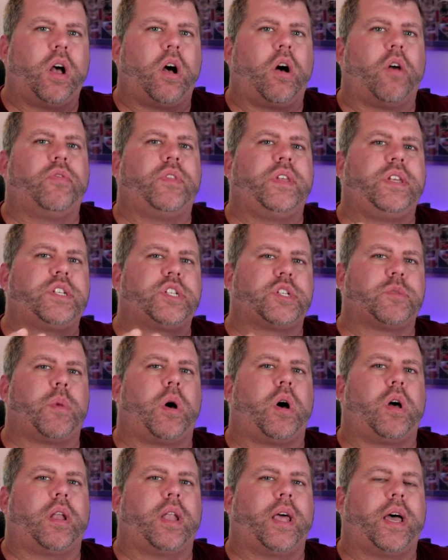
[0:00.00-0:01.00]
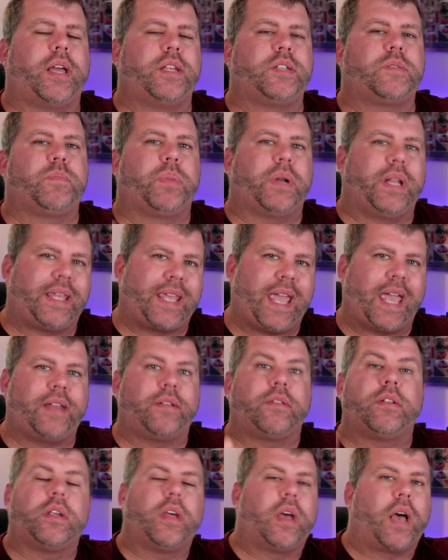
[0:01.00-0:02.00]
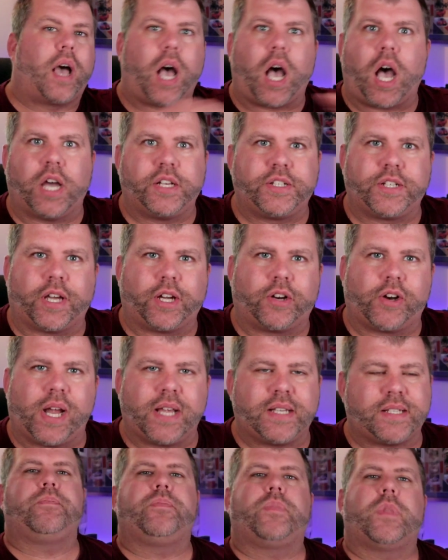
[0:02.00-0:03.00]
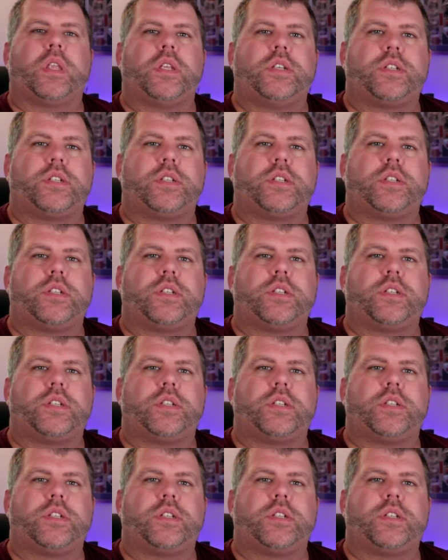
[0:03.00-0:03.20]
on these smart lights, but again, I digress.